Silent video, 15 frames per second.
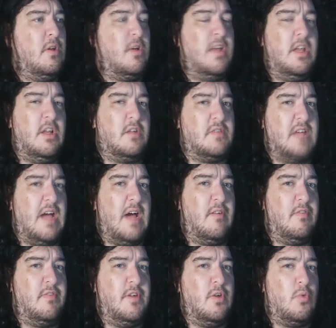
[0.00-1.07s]
been lucky enough
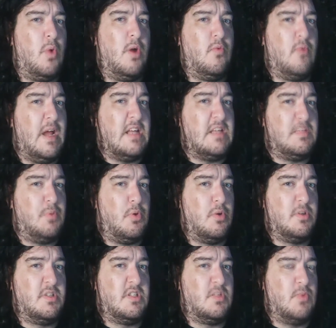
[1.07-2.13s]
to have a few quite rare
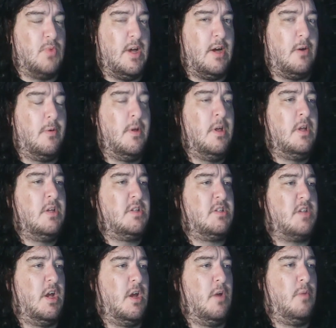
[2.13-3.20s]
spawns as well.
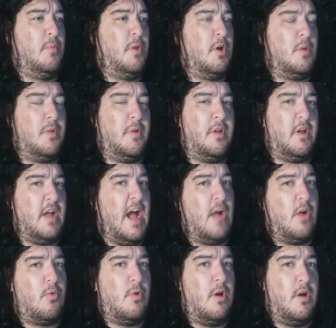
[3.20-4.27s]
So Pokemon
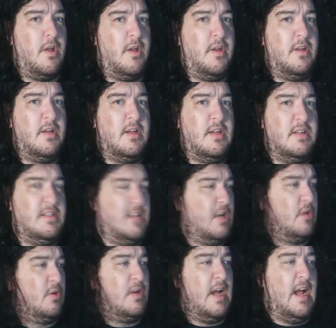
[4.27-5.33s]
like Aggron,
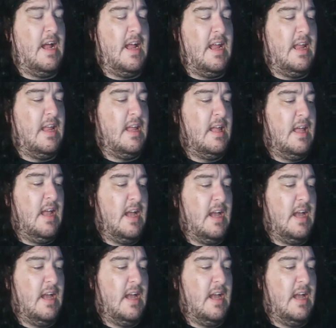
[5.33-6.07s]
Delcatty,